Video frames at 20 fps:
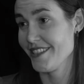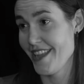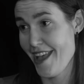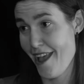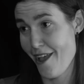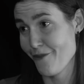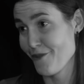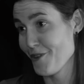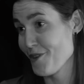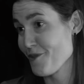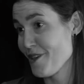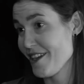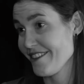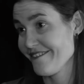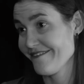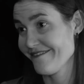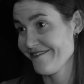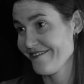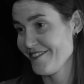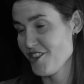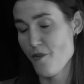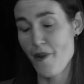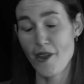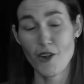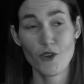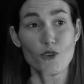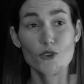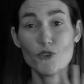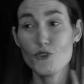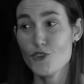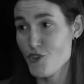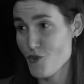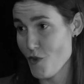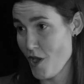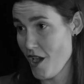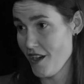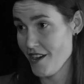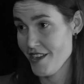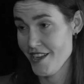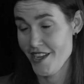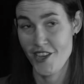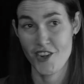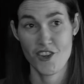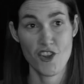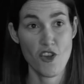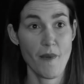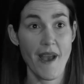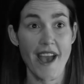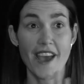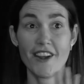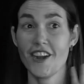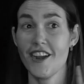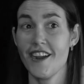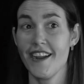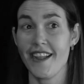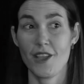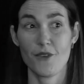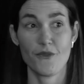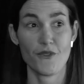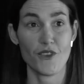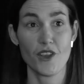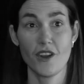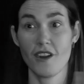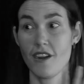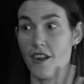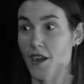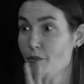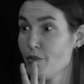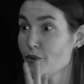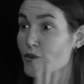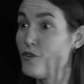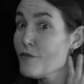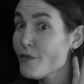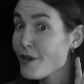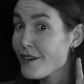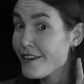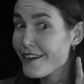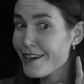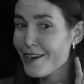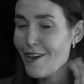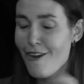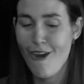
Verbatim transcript: to everyone, no matter who you are, mm-hmm. no matter if you're a boomer